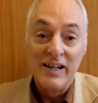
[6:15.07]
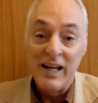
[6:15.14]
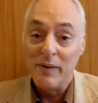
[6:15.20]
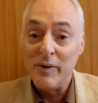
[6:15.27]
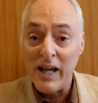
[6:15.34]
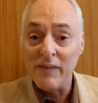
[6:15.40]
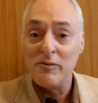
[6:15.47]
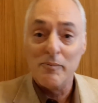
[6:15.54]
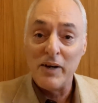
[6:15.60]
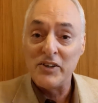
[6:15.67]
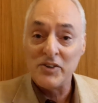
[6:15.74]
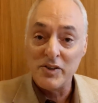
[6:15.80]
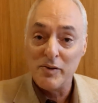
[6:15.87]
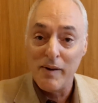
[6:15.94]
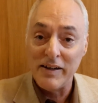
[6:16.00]
and we haven't
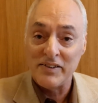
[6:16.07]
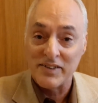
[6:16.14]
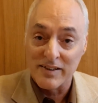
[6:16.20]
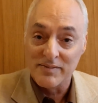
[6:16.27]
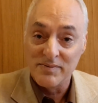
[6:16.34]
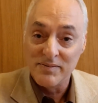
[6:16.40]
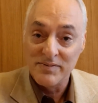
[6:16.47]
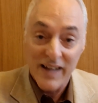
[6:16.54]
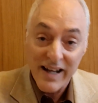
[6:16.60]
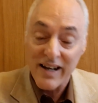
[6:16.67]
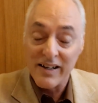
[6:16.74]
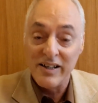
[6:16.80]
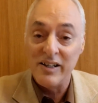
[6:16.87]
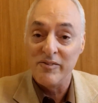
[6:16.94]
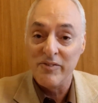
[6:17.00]
measured dementia, not
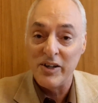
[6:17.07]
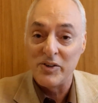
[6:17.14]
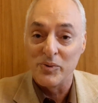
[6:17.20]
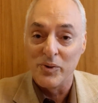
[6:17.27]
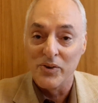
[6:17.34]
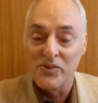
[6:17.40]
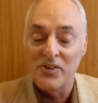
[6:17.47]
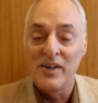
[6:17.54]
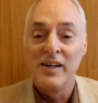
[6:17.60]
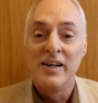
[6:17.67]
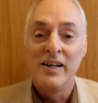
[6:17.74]
on individuals